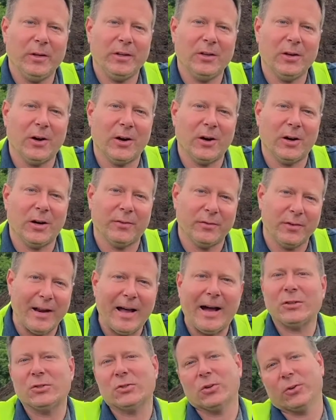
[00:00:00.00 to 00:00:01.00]
yard of
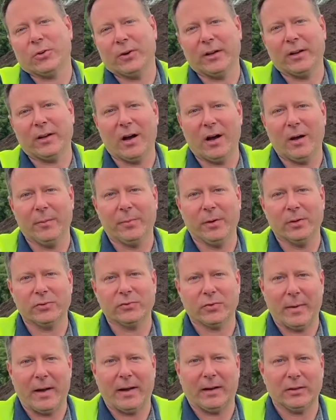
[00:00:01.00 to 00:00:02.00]
natural green compost
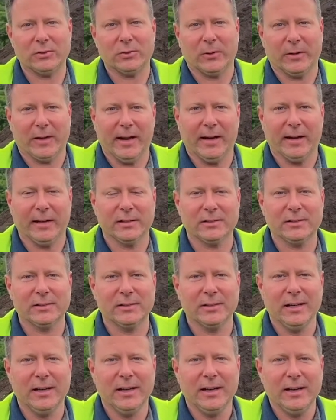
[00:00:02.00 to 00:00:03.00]
from Atlas Organics.
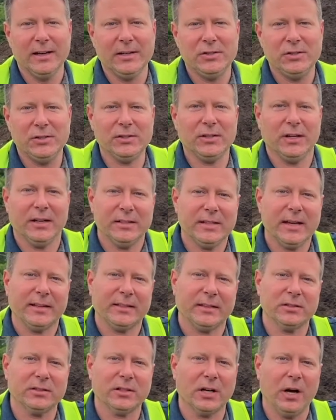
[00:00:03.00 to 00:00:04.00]
She's gonna take
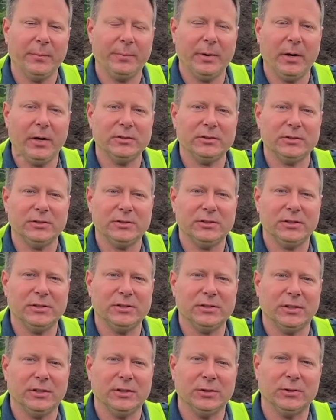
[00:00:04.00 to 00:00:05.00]
this compost and
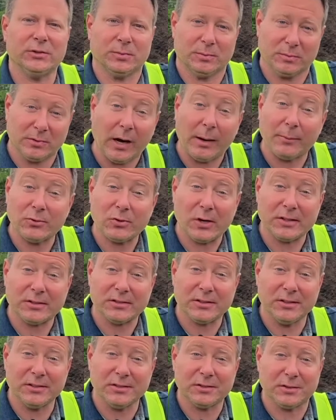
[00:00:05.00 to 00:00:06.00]
she's gonna do some top
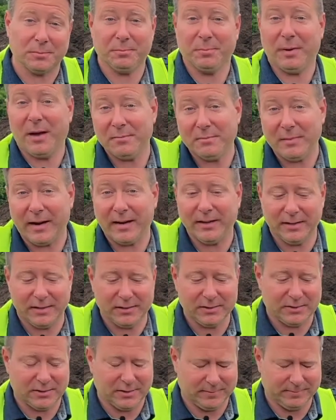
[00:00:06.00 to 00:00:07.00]
dressing, some bed
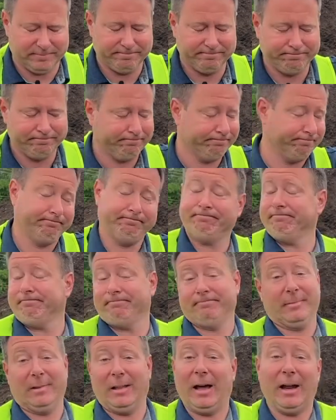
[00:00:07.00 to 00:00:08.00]
maintenance, and
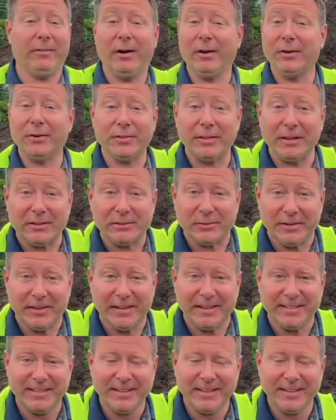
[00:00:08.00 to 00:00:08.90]
a lot of other things with it.